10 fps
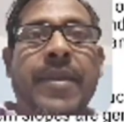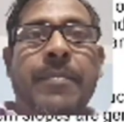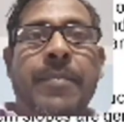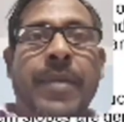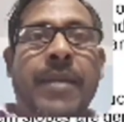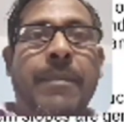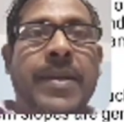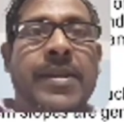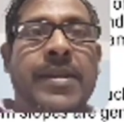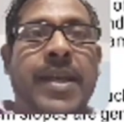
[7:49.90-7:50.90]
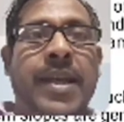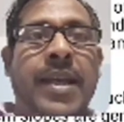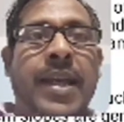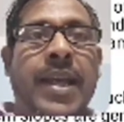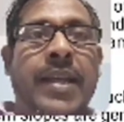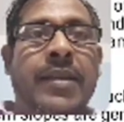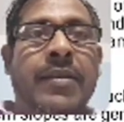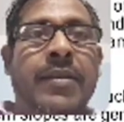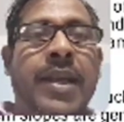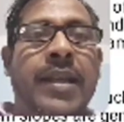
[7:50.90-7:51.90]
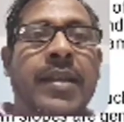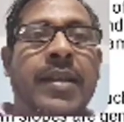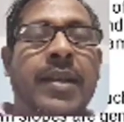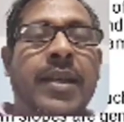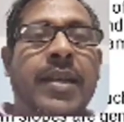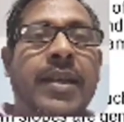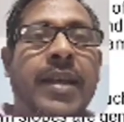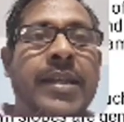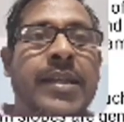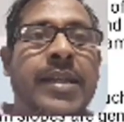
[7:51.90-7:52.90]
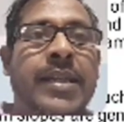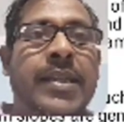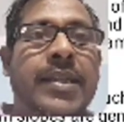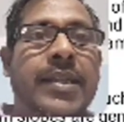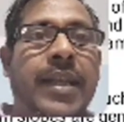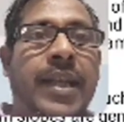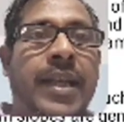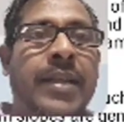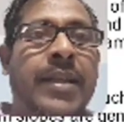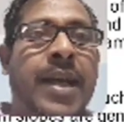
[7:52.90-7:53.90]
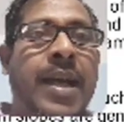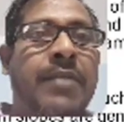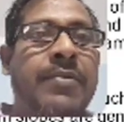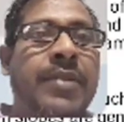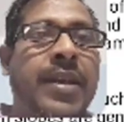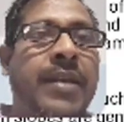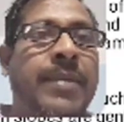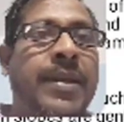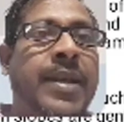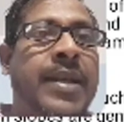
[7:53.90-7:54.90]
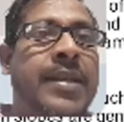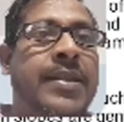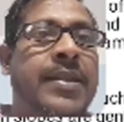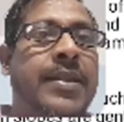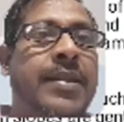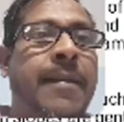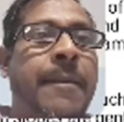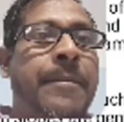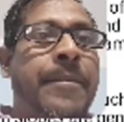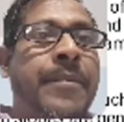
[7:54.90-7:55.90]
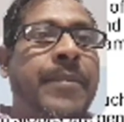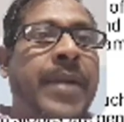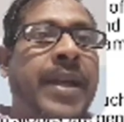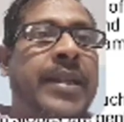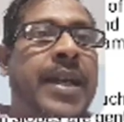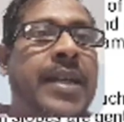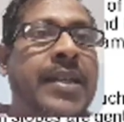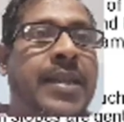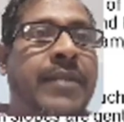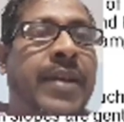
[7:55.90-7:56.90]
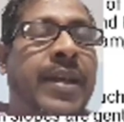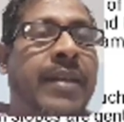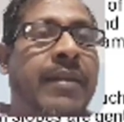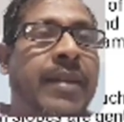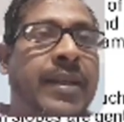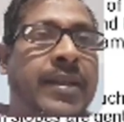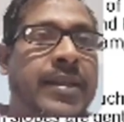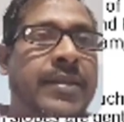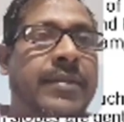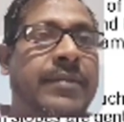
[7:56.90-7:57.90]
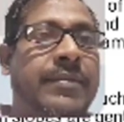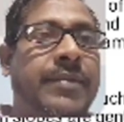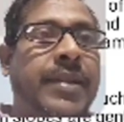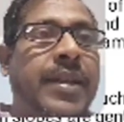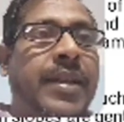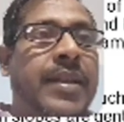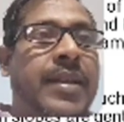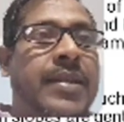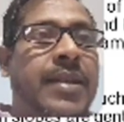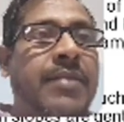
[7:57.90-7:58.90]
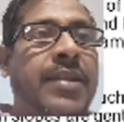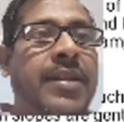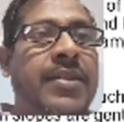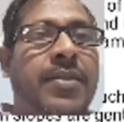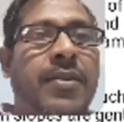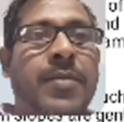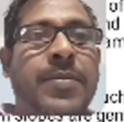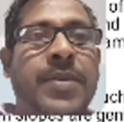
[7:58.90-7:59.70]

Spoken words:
Pir Panjal and Dauladhar ranges, and the Outer Himalayas by the Shivalik Range. The southern slopes